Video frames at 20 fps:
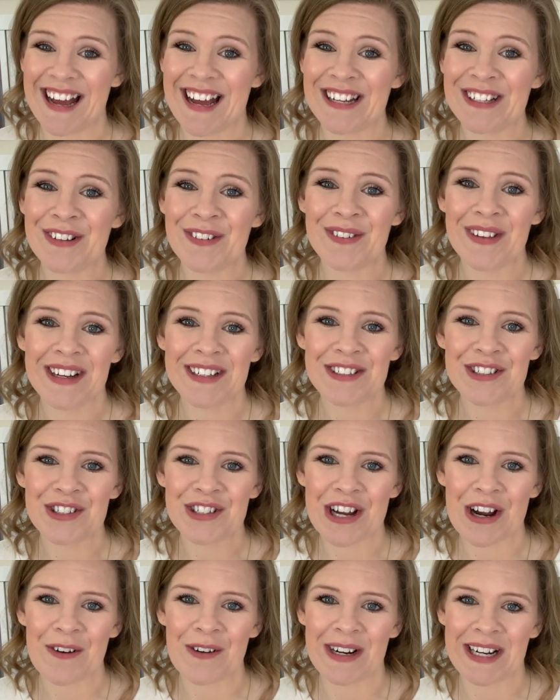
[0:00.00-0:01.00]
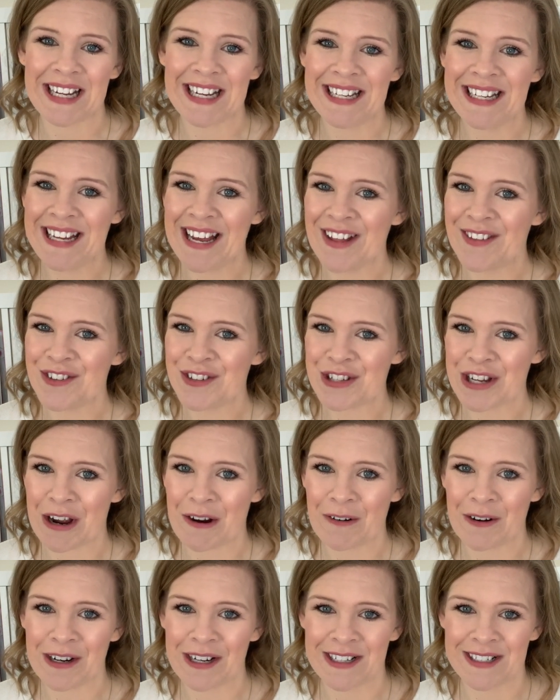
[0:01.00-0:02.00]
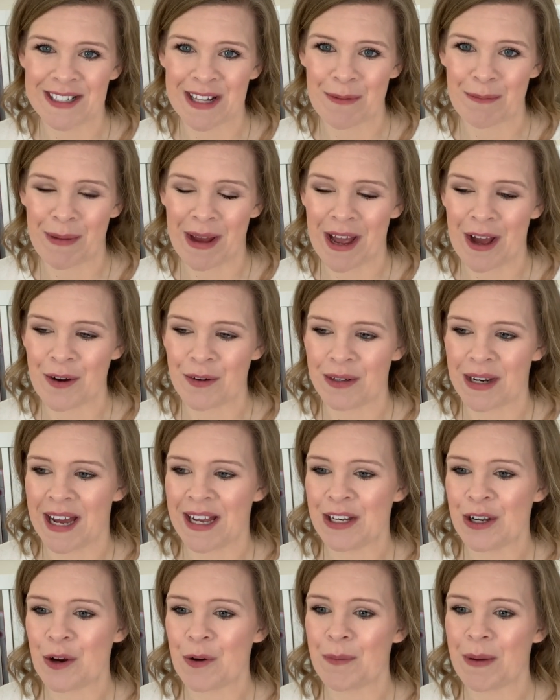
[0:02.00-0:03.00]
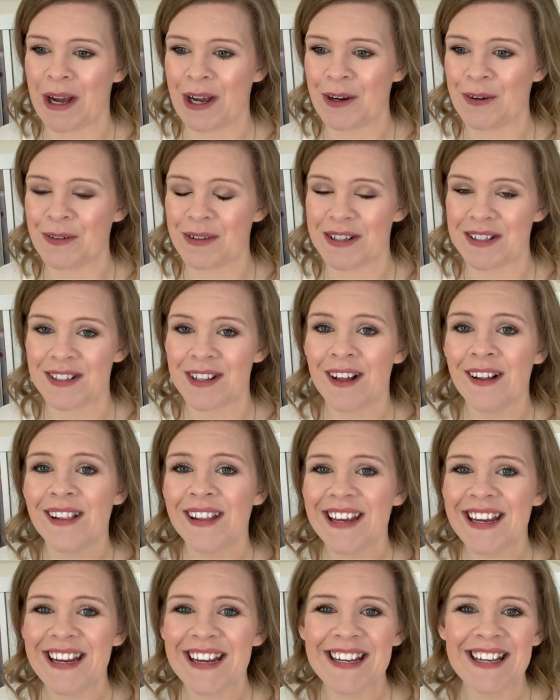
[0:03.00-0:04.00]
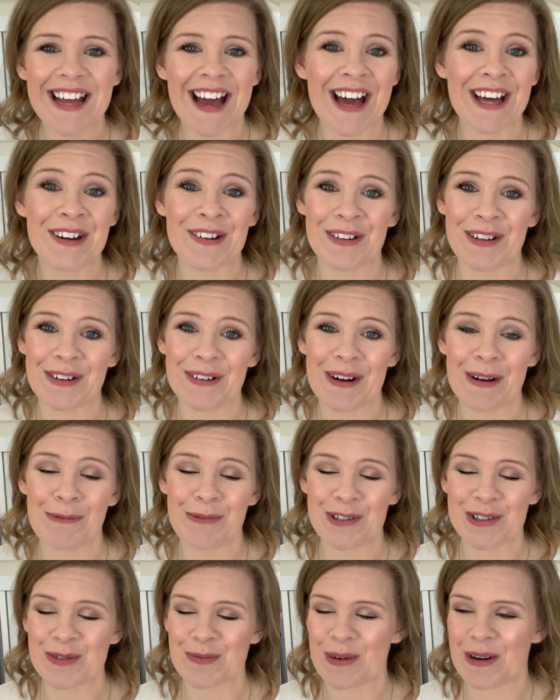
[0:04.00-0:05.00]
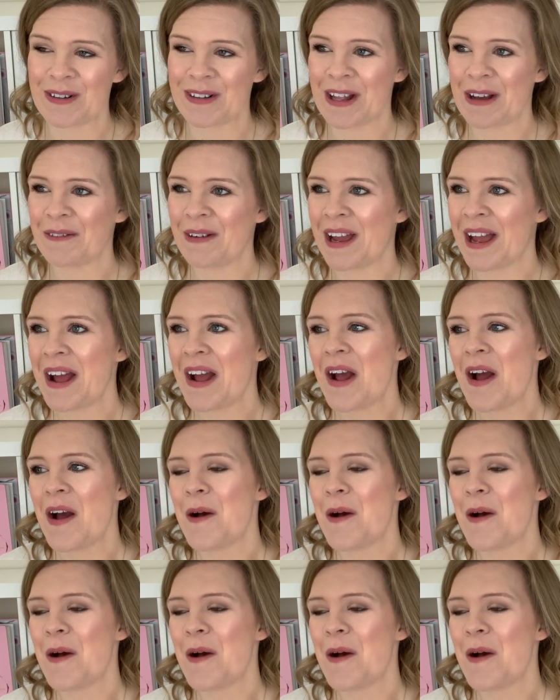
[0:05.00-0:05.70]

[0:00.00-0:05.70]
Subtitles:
I don't like to shower in any other shower except my own. I know my own is clean. I don't know. I'm just weird that way.